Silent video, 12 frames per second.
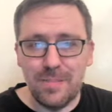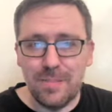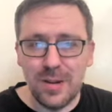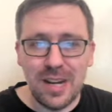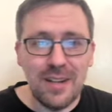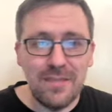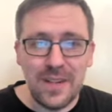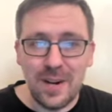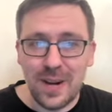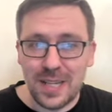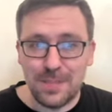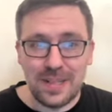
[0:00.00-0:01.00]
put
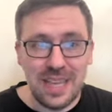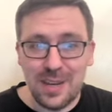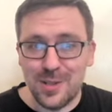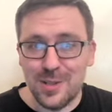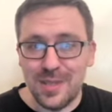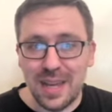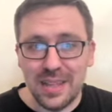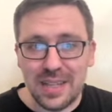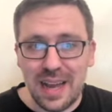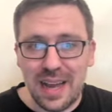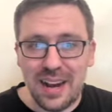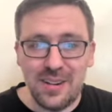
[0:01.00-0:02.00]
unfair expectations on the
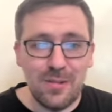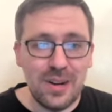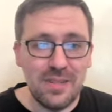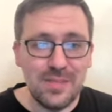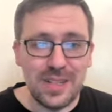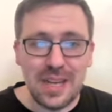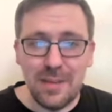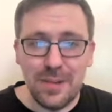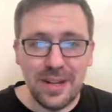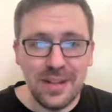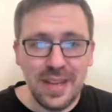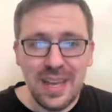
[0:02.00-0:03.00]
guy. I don't want him to come in.